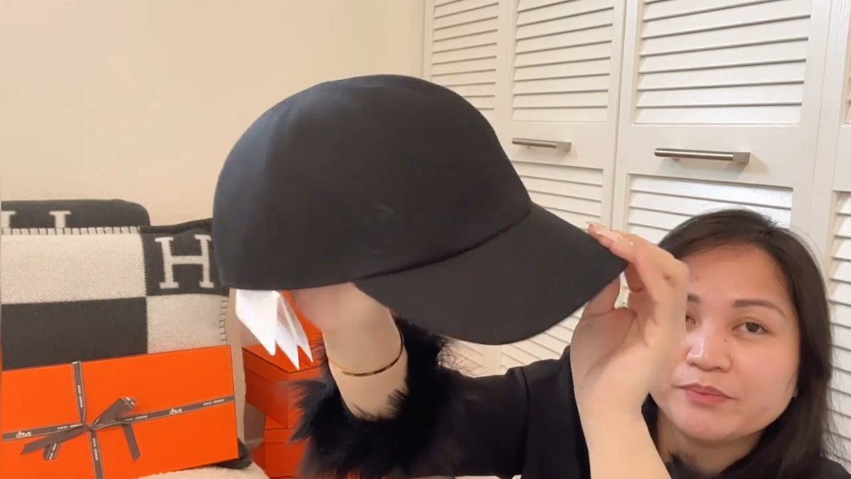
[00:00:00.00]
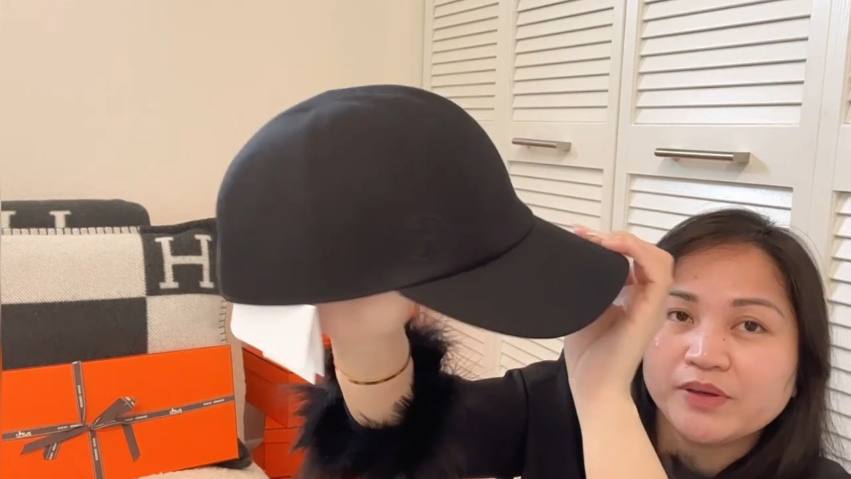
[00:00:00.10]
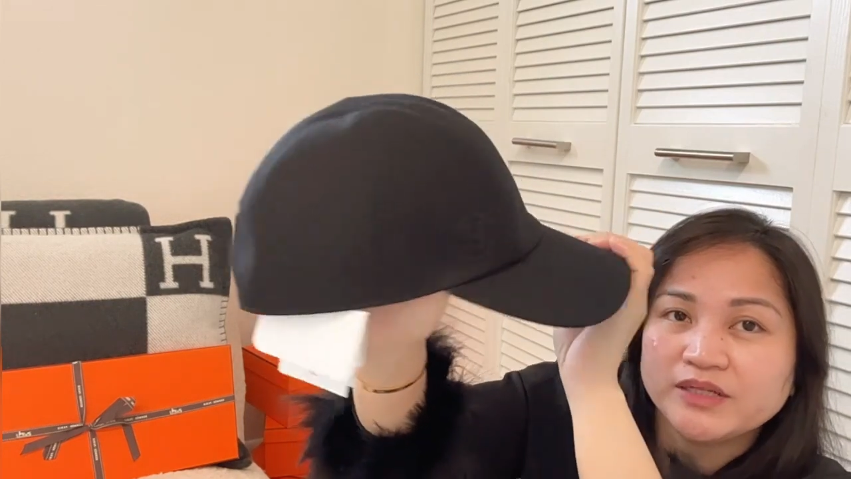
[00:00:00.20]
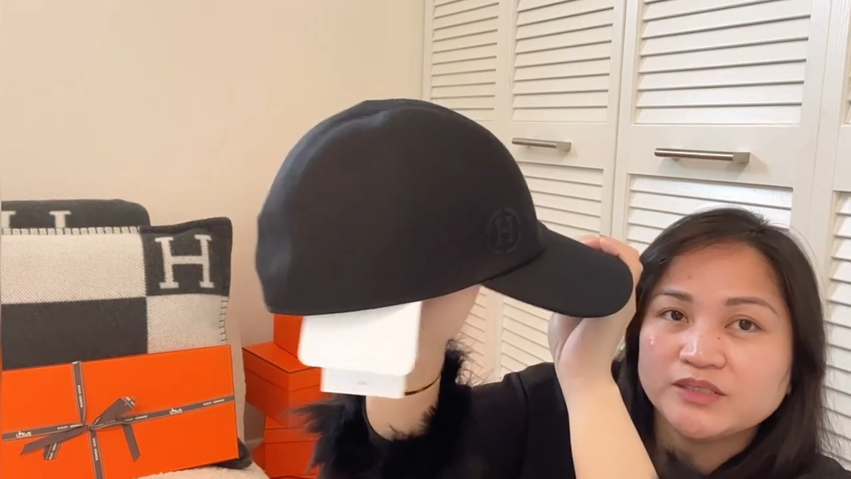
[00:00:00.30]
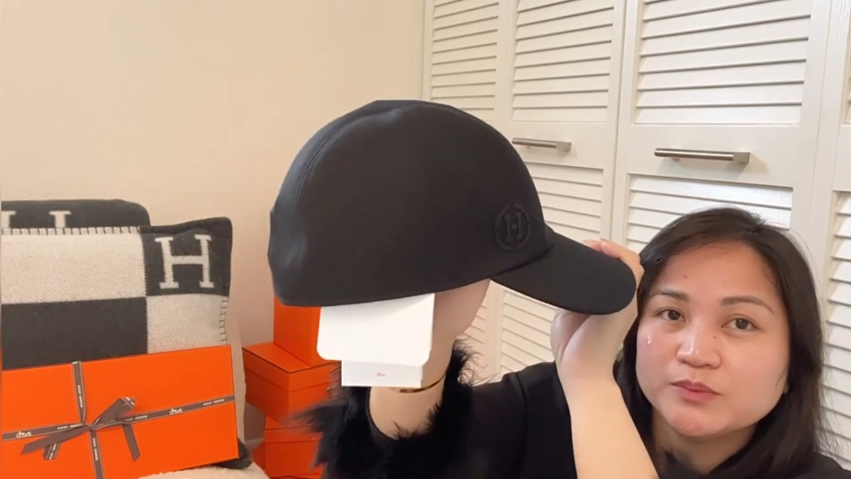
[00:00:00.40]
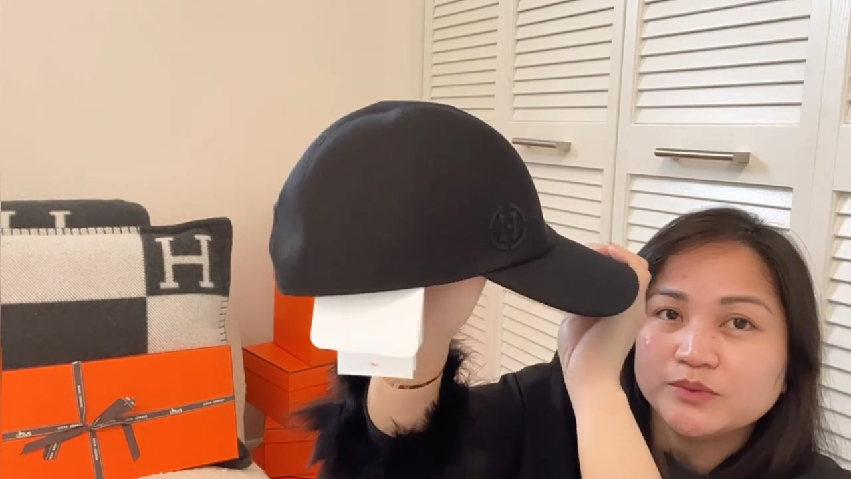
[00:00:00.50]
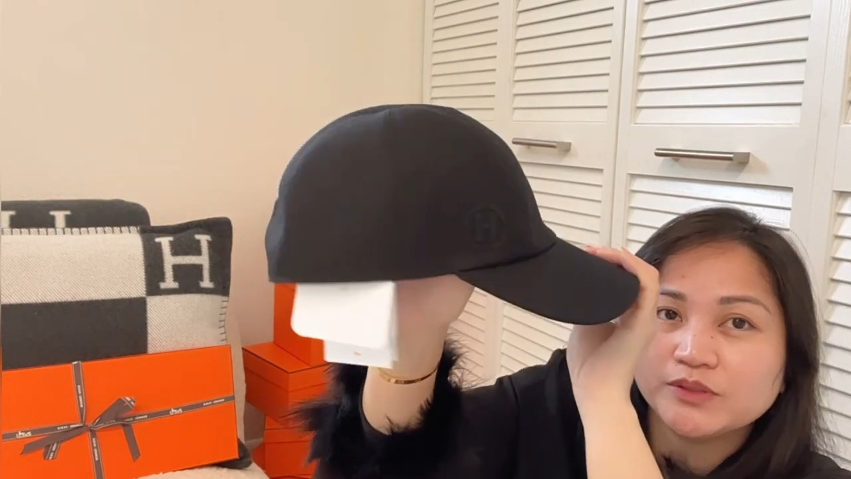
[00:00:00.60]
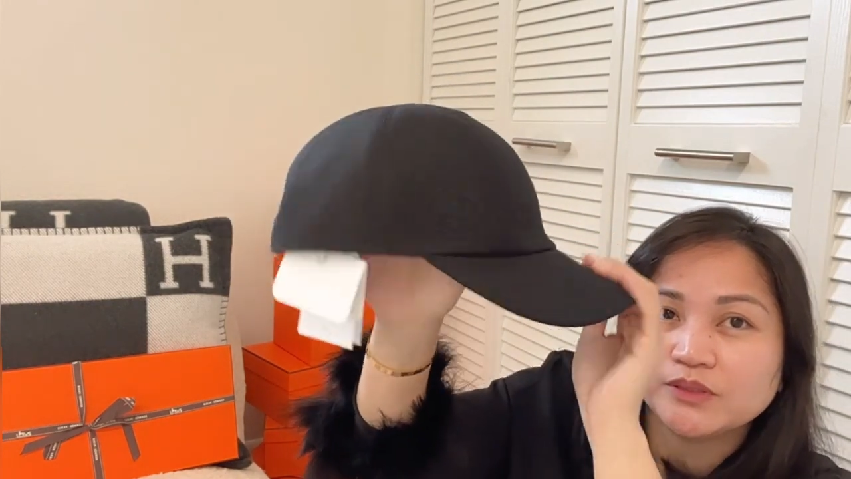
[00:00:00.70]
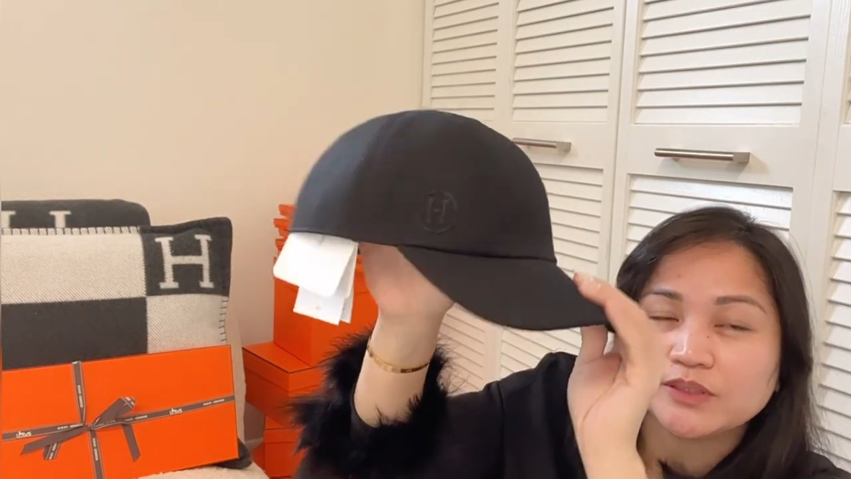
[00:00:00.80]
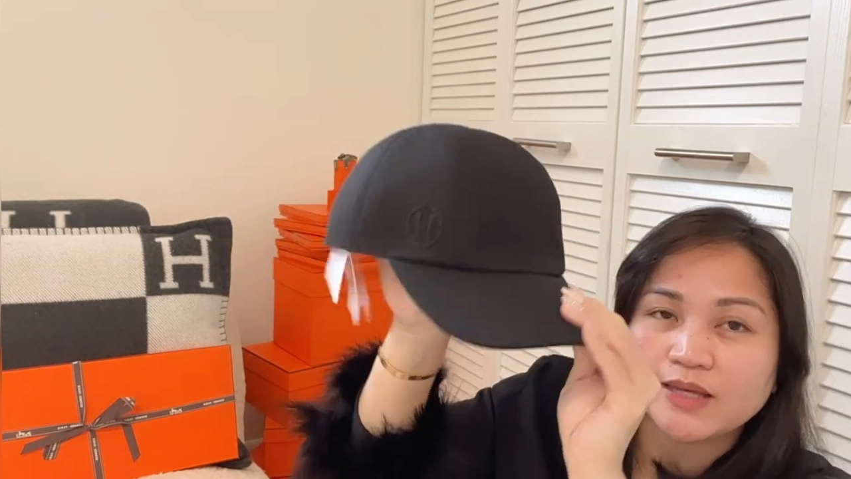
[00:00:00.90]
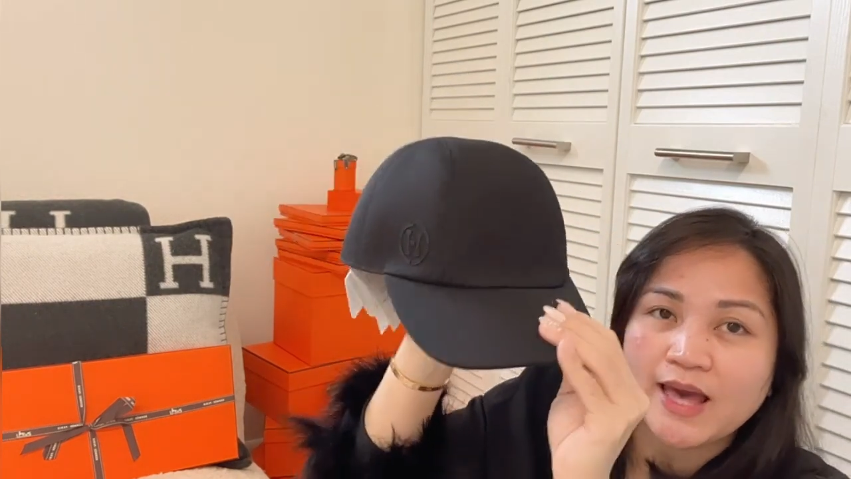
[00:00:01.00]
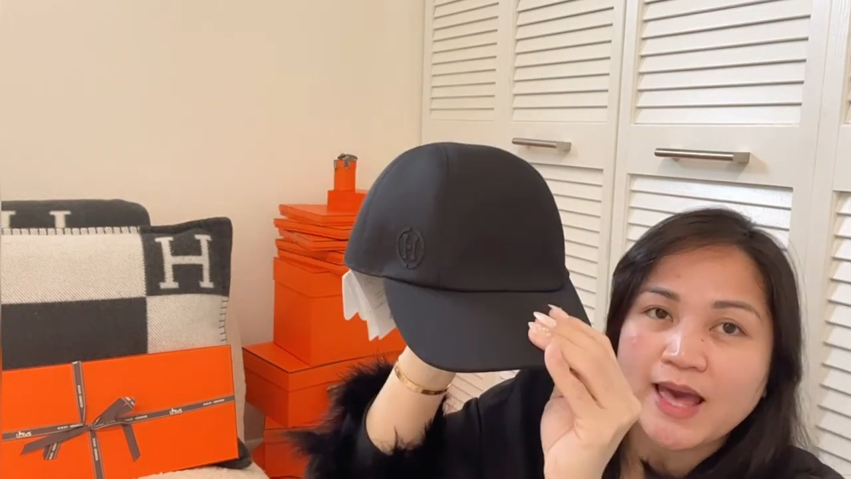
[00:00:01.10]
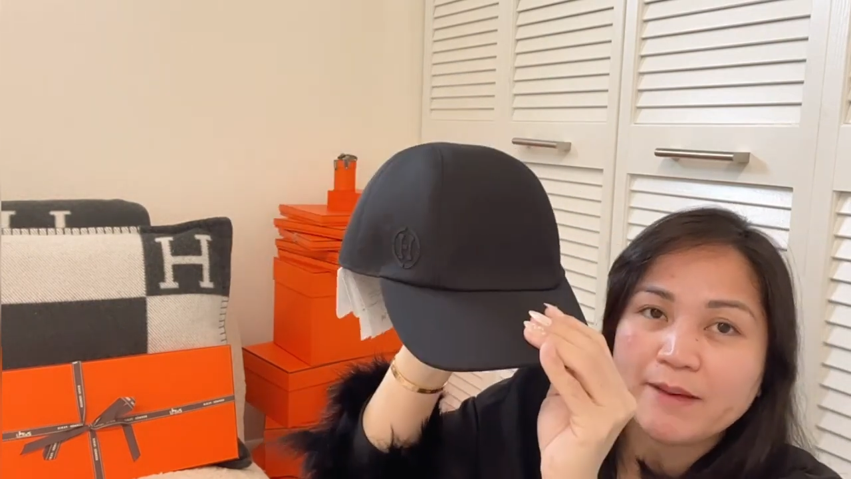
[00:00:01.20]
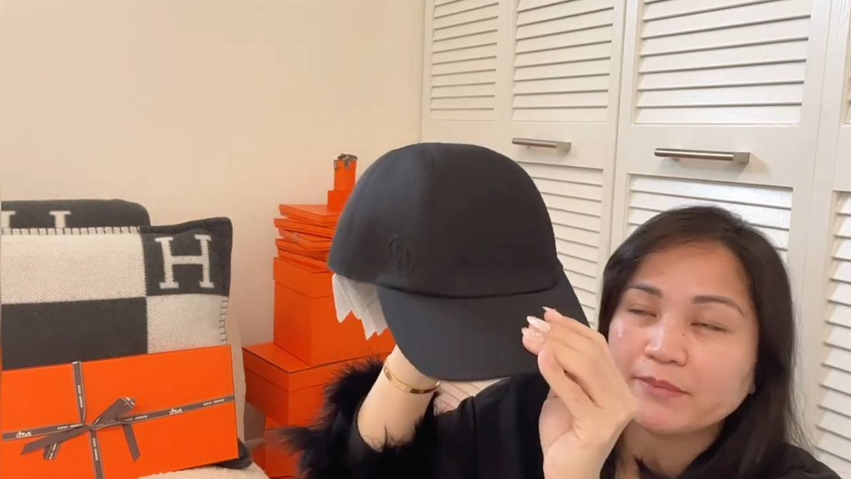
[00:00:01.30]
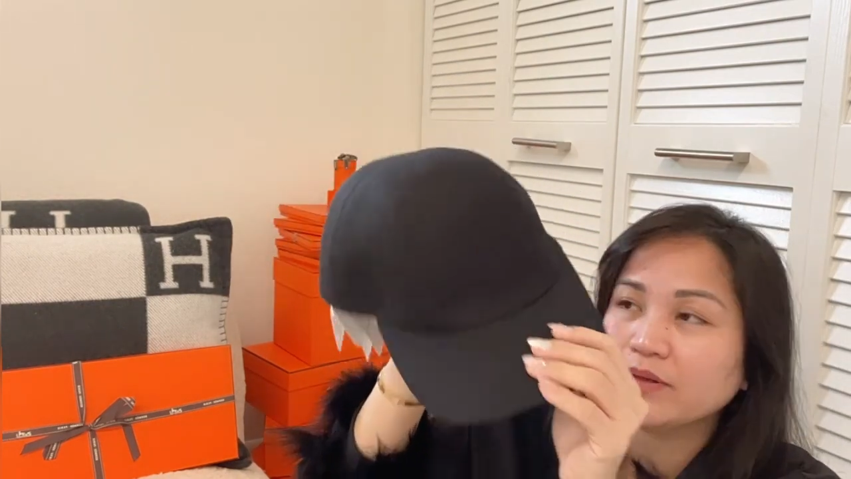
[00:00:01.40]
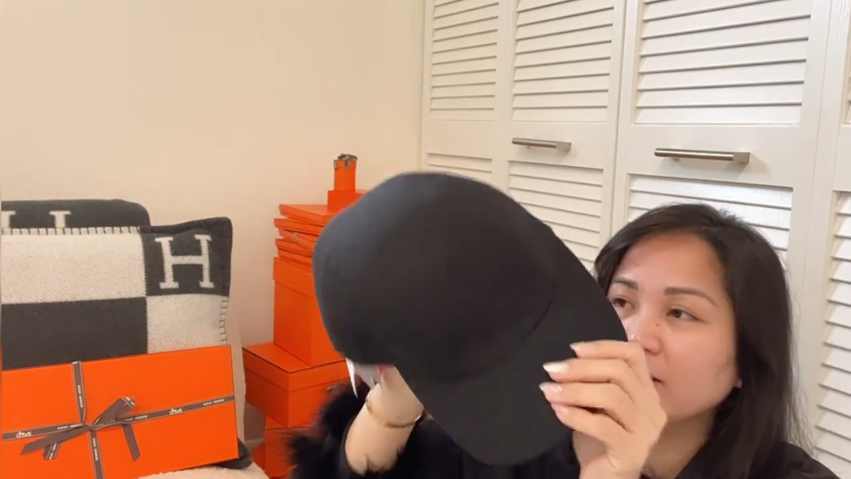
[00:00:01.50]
baseball cap,